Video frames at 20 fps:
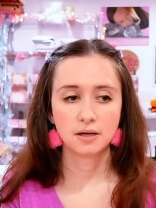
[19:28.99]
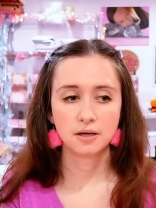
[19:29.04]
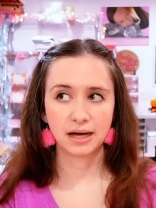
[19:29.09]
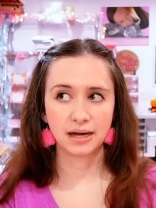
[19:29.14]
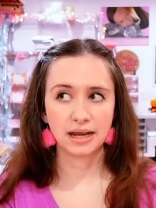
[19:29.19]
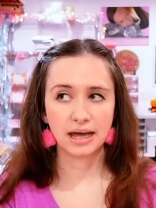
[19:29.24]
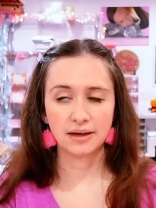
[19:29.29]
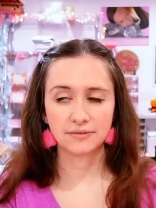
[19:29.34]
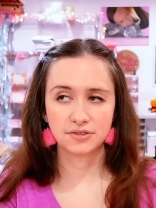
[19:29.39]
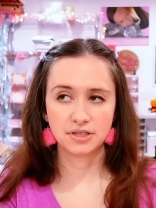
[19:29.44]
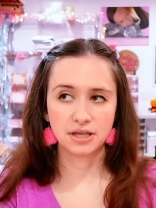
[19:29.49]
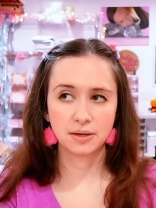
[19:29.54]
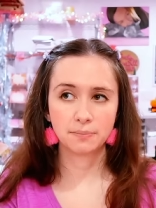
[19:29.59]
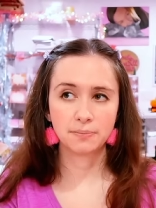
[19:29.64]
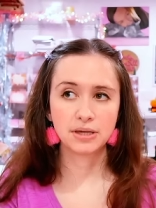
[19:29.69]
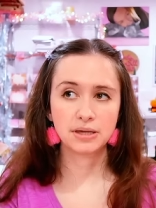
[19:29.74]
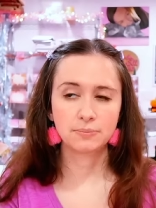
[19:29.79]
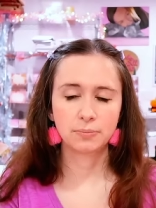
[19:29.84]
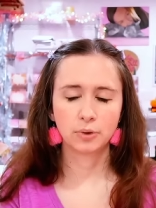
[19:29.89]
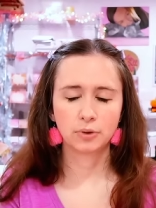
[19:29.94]
I'd have some
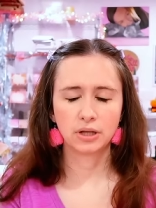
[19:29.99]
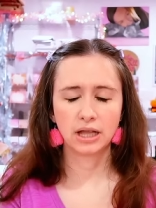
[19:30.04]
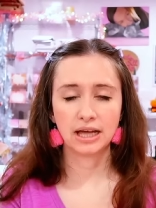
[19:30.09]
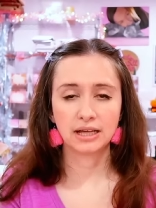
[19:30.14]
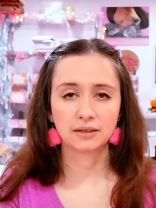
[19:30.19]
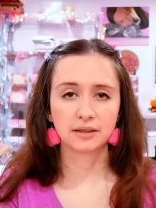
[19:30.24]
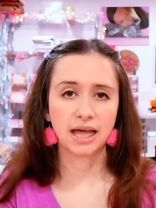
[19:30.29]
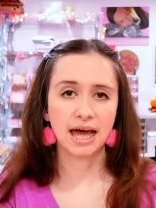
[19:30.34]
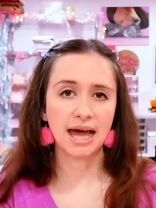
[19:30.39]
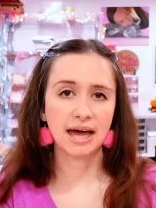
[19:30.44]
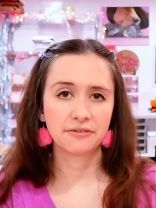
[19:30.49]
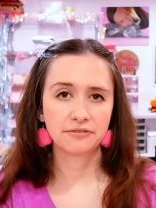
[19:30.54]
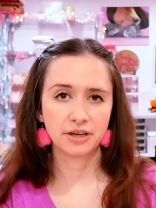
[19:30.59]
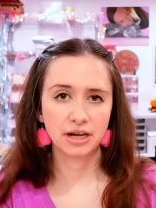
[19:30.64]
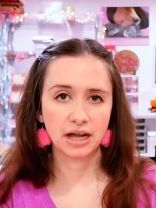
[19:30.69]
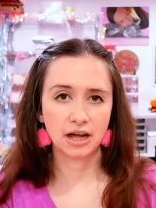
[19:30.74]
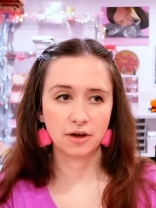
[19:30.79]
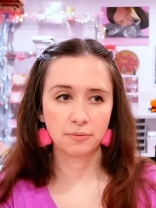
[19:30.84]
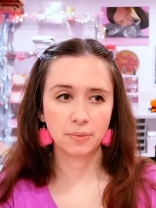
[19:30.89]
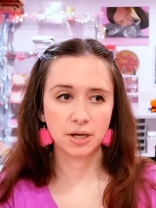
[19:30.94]
people like laugh at
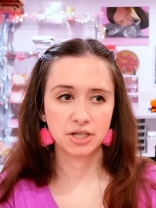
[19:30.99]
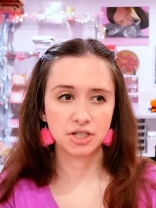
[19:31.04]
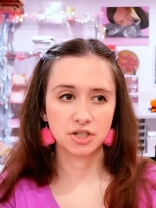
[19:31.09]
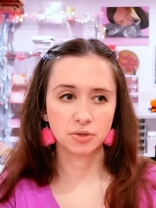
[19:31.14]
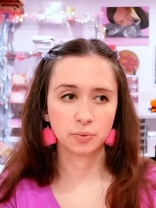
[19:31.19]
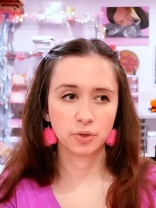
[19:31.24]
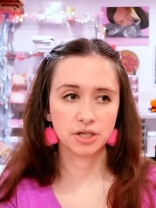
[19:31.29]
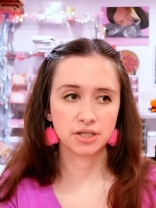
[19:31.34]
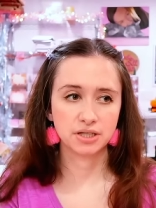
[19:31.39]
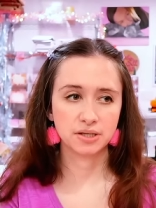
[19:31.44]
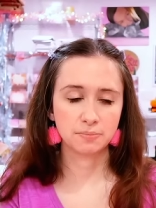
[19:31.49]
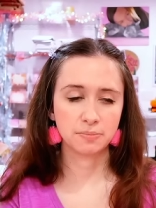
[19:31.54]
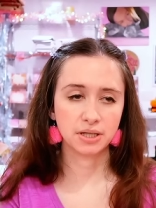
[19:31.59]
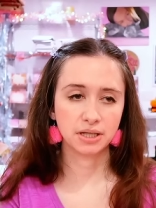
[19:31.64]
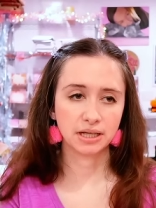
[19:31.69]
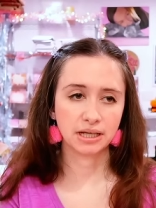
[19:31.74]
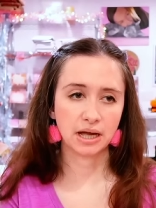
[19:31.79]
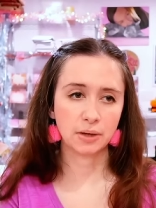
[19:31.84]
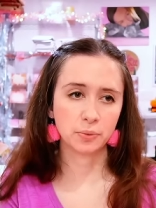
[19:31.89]
how much it was and be like,